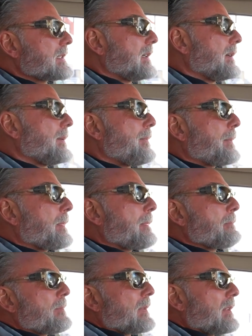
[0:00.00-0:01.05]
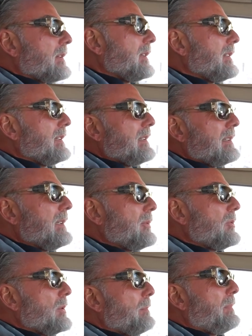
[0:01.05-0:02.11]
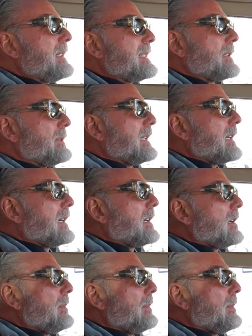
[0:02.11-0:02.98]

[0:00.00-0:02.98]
they were doing pizzeria,